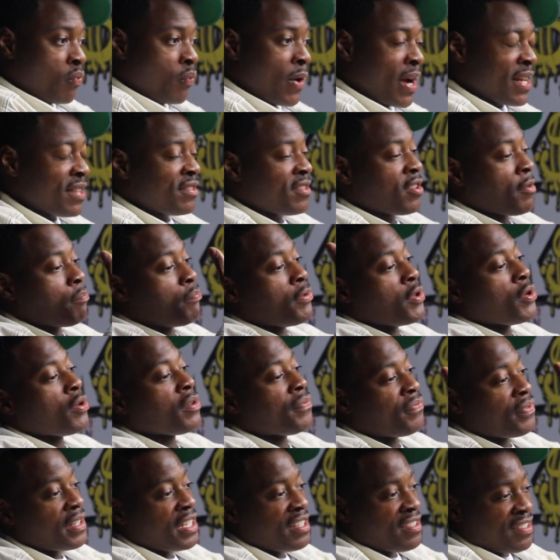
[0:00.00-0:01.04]
written to
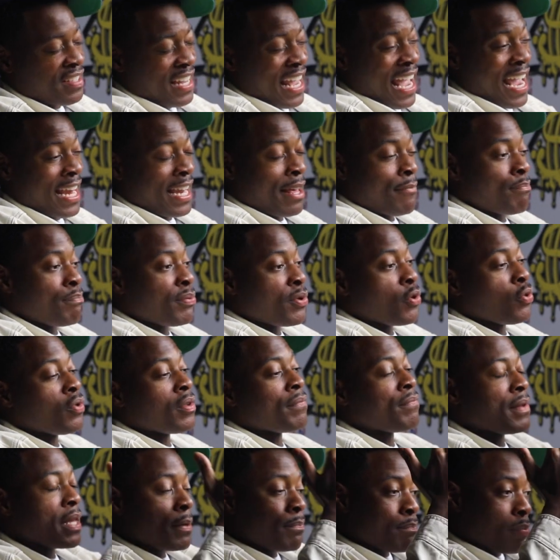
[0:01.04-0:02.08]
beautifully said and
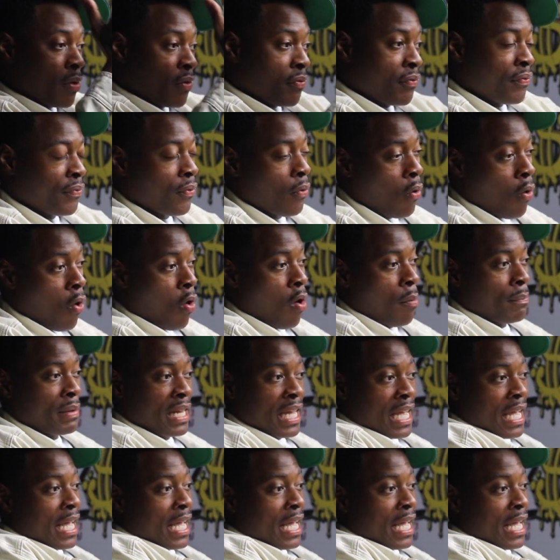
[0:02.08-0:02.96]
beautifully performed.